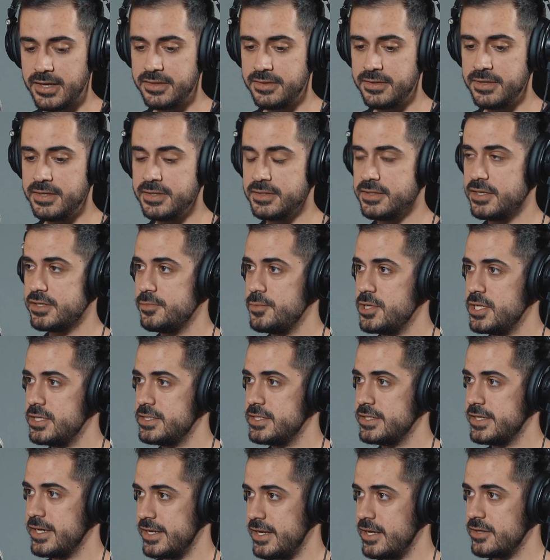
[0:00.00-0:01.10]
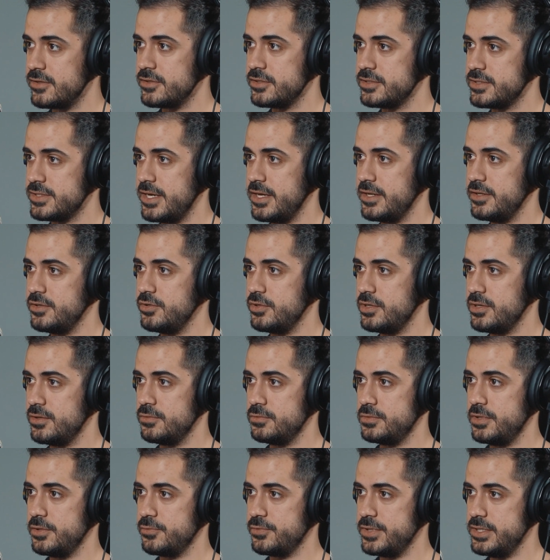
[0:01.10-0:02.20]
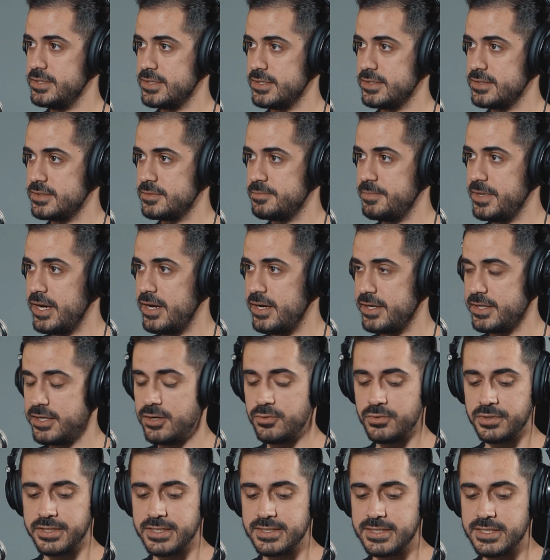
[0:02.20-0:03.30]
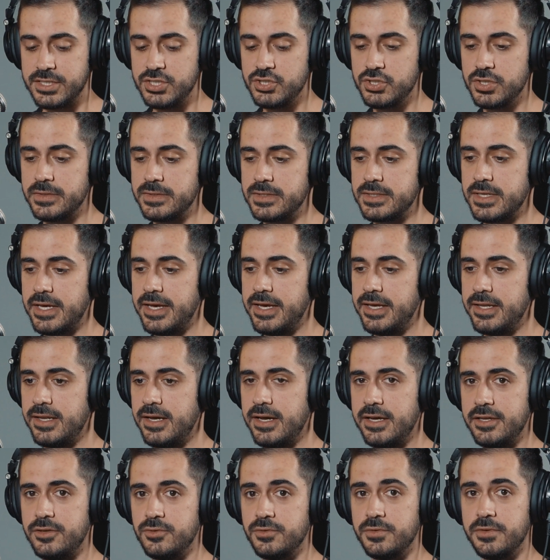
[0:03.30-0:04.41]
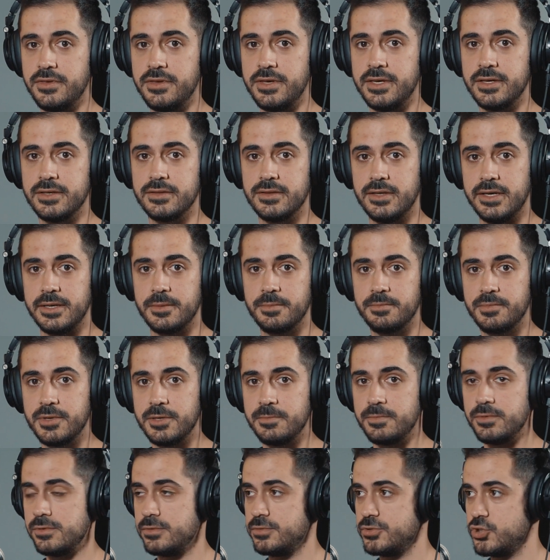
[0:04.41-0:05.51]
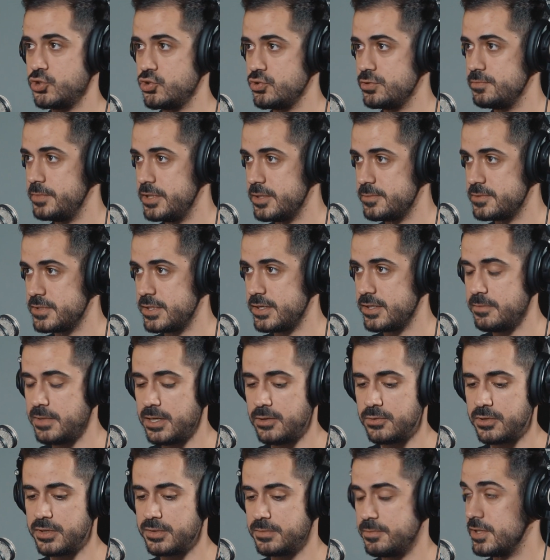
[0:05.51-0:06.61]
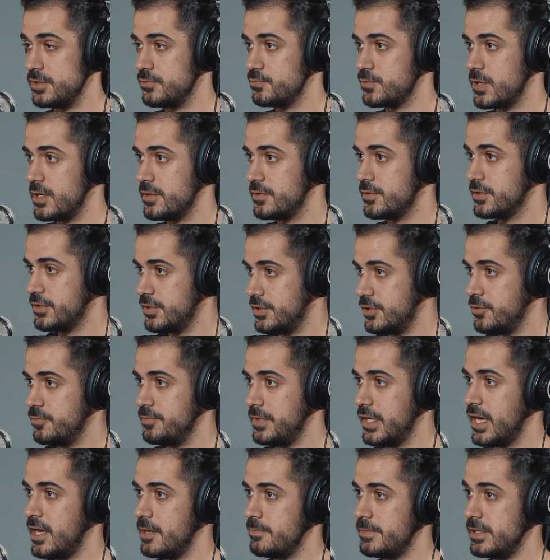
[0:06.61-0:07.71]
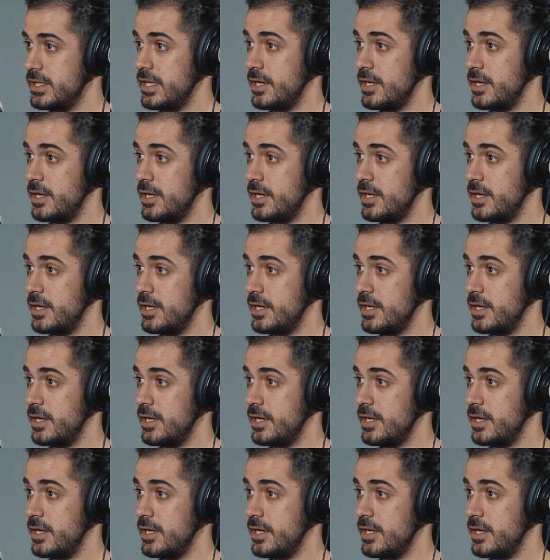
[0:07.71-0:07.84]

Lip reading: I think the community can understand, you know, the reasons behind our decisions, and I don't think like people should be upset about it, but rather, you know, be happy.